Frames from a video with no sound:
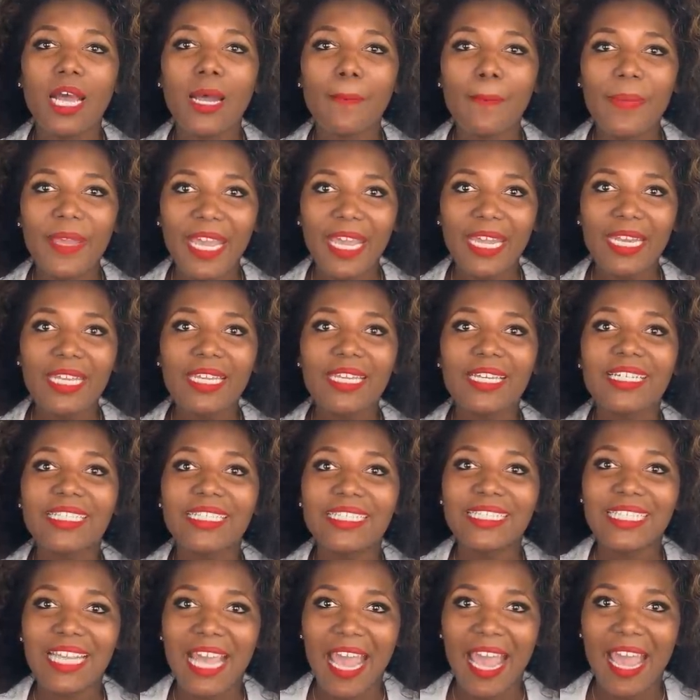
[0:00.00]
A panic
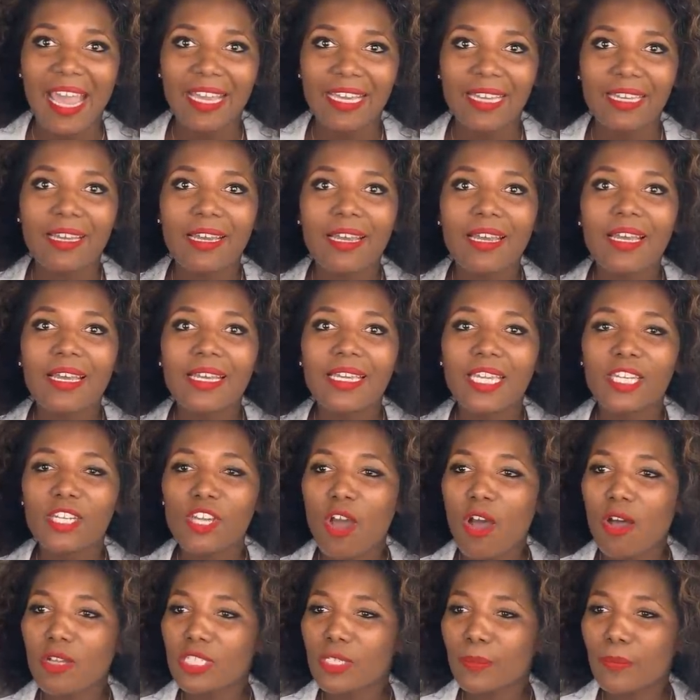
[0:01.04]
attack can
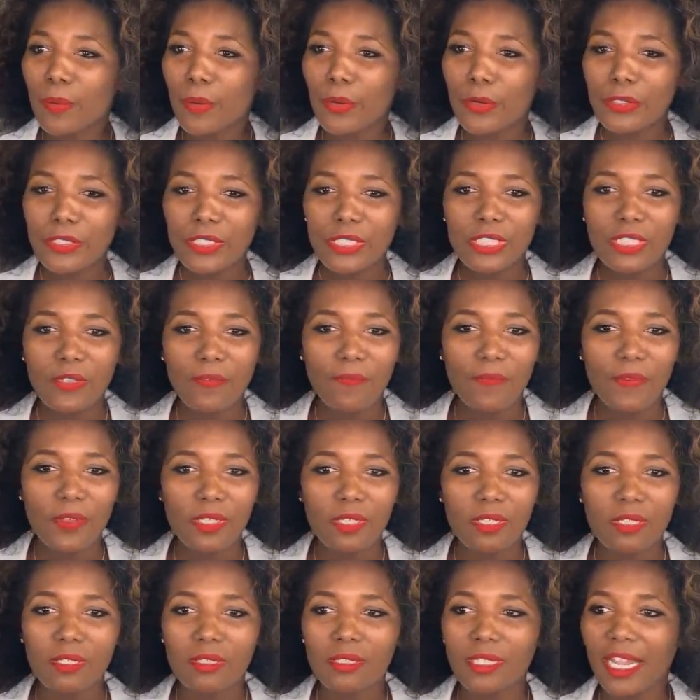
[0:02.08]
cause a person to
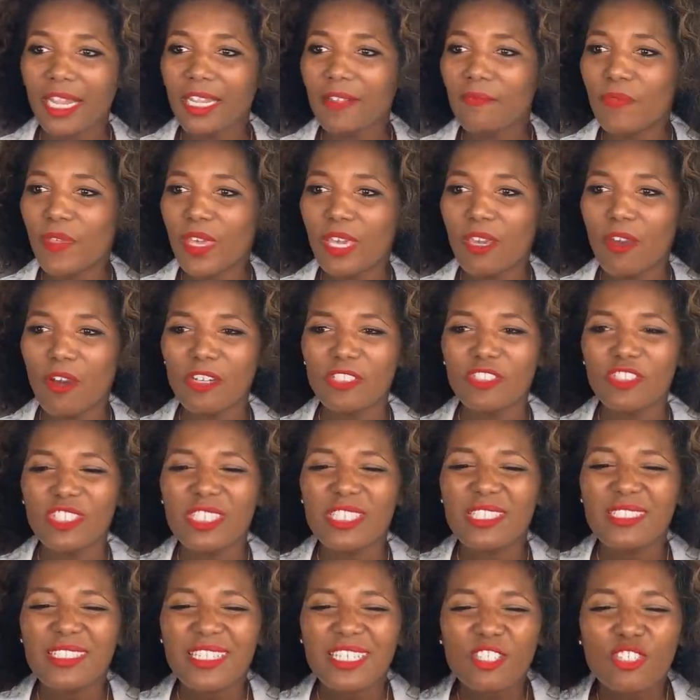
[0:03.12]
feel like they are
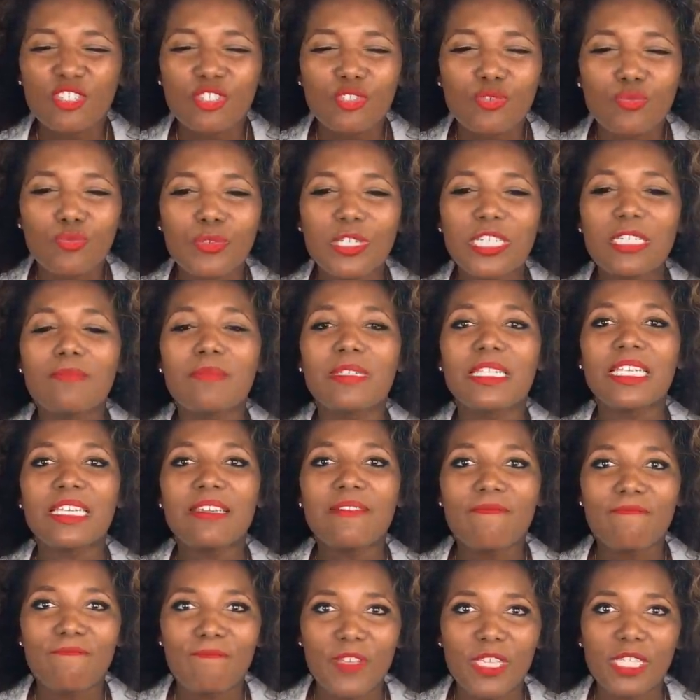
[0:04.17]
just
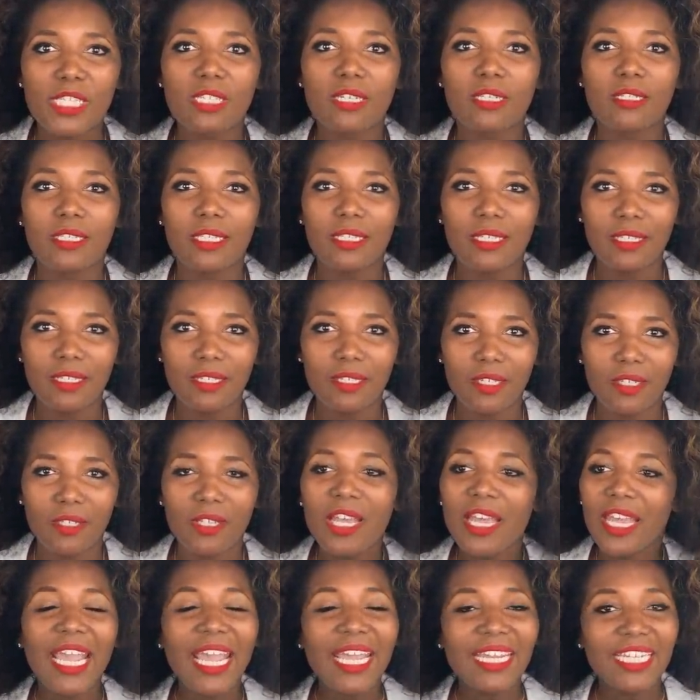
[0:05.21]
extremely physically
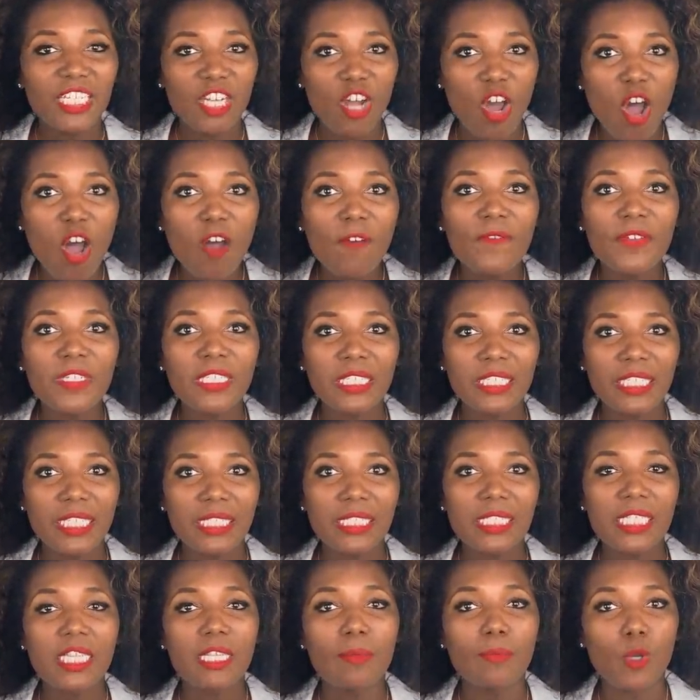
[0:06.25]
ill, and it often
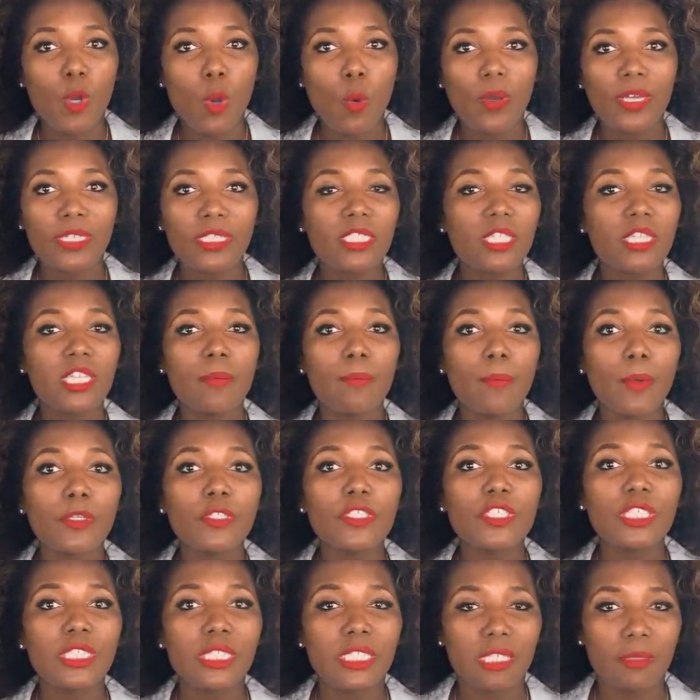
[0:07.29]
leads to them going to the
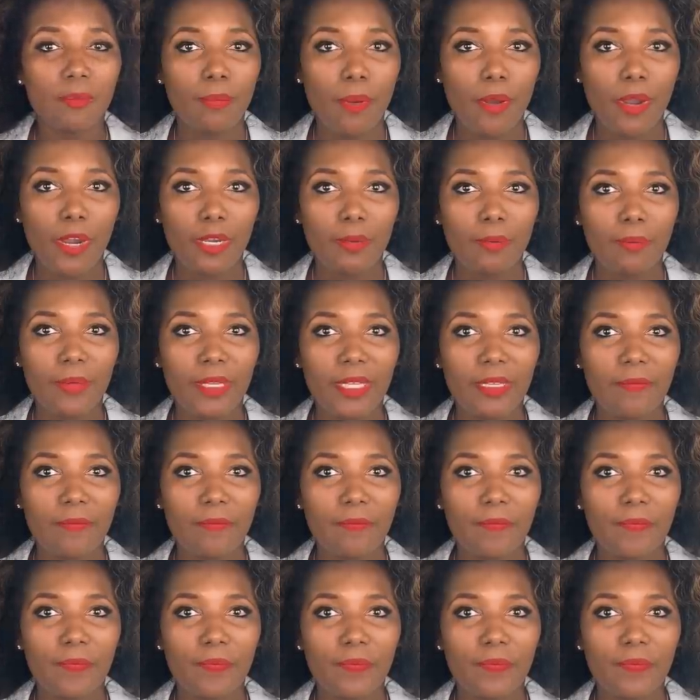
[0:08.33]
emergency department.